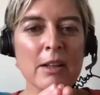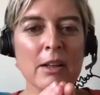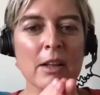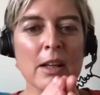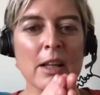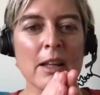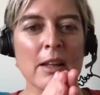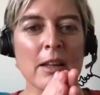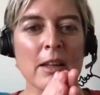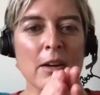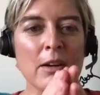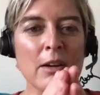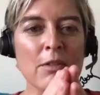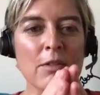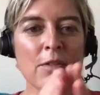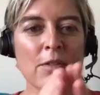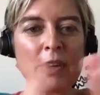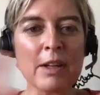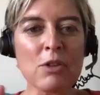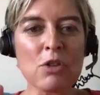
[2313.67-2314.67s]
in a
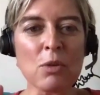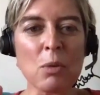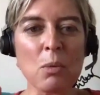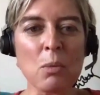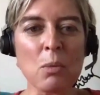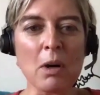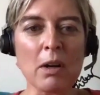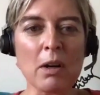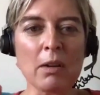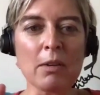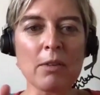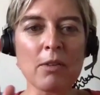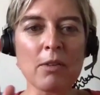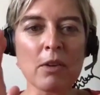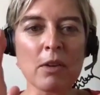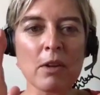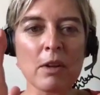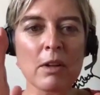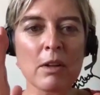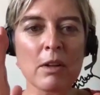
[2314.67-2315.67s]
virtual world,
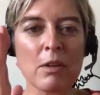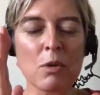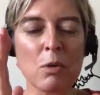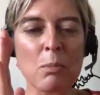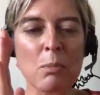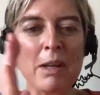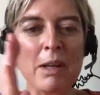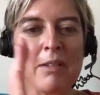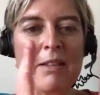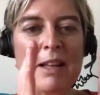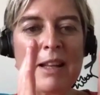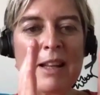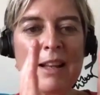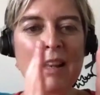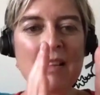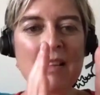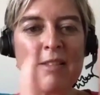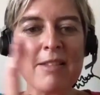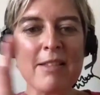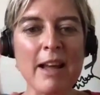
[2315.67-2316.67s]
you
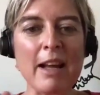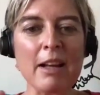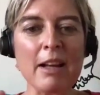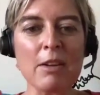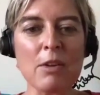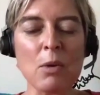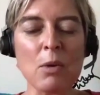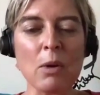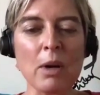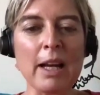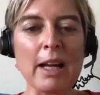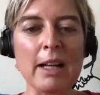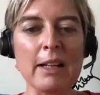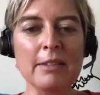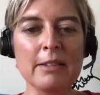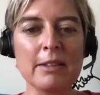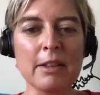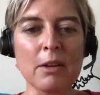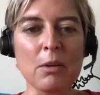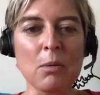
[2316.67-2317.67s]
basically stack your
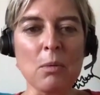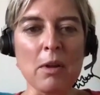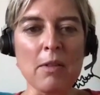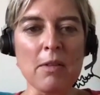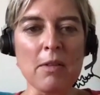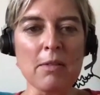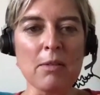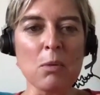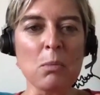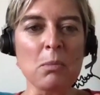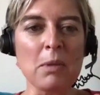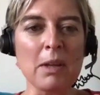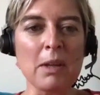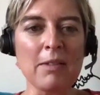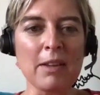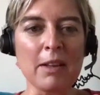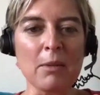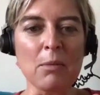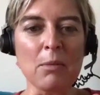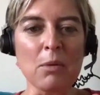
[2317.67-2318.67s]
calendar with Zoom
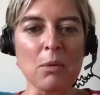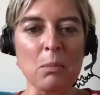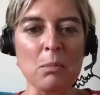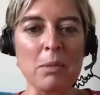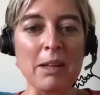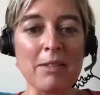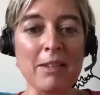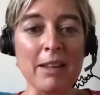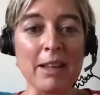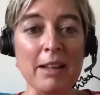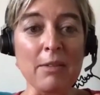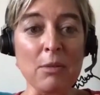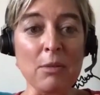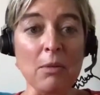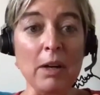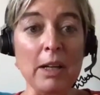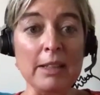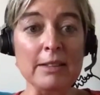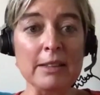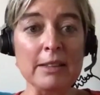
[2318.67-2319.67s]
meetings or meetings,
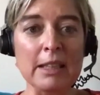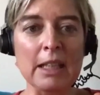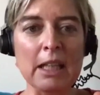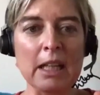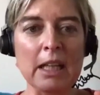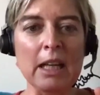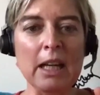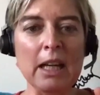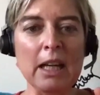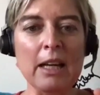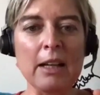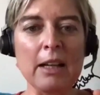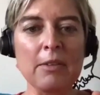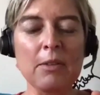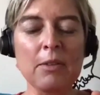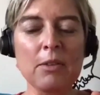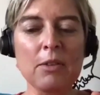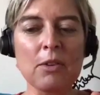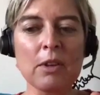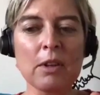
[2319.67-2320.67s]
right?
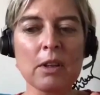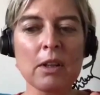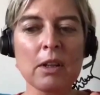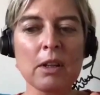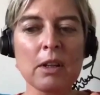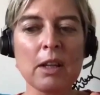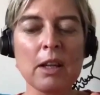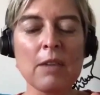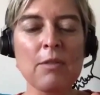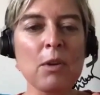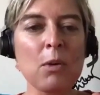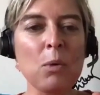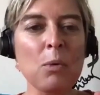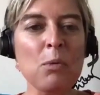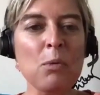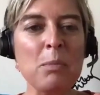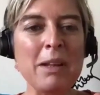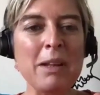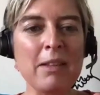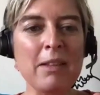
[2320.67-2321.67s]
And even those
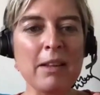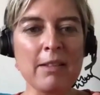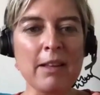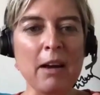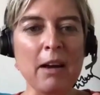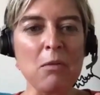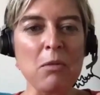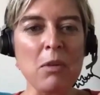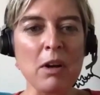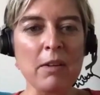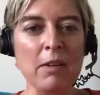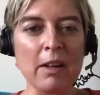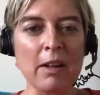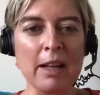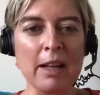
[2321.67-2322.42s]
meetings are run